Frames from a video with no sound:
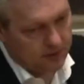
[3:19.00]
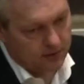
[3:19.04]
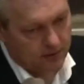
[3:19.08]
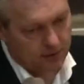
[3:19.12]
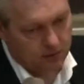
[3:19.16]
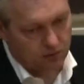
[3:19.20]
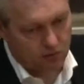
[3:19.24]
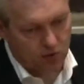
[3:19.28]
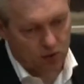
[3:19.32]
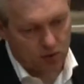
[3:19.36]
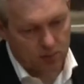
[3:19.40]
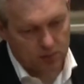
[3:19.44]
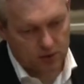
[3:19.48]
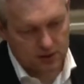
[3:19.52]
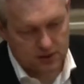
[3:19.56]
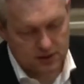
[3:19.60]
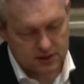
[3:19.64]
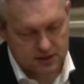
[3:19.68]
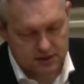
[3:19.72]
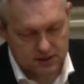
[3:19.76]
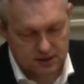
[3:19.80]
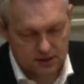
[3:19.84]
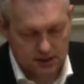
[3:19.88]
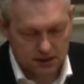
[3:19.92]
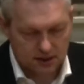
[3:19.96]

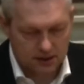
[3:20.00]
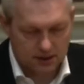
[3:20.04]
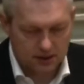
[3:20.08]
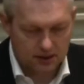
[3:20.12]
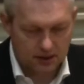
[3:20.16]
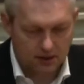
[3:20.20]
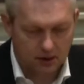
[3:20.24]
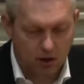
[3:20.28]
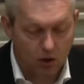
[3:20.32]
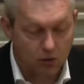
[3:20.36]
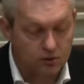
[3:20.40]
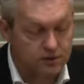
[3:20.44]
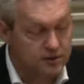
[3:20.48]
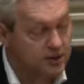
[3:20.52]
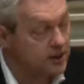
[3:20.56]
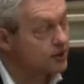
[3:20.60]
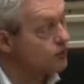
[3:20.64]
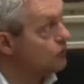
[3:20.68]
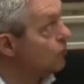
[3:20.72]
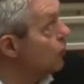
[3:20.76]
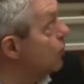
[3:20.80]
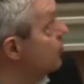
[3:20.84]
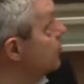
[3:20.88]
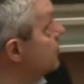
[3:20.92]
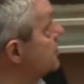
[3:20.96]
robots,
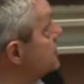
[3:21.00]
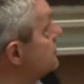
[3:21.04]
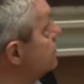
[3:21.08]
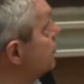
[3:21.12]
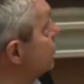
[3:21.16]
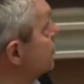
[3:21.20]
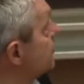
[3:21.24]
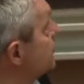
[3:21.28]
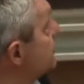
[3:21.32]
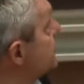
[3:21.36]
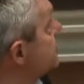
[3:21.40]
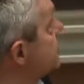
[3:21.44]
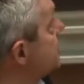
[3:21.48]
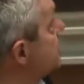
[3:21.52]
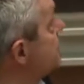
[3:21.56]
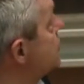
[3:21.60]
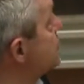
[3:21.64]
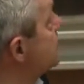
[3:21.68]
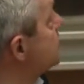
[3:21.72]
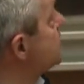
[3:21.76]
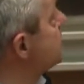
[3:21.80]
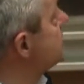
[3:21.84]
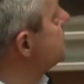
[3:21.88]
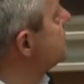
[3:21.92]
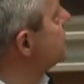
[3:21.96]
hosting robots for
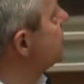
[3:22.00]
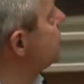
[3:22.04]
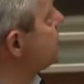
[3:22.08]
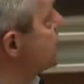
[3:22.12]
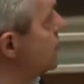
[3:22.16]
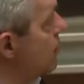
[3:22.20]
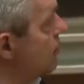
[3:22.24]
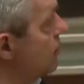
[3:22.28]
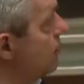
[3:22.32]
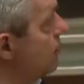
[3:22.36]
museums, which are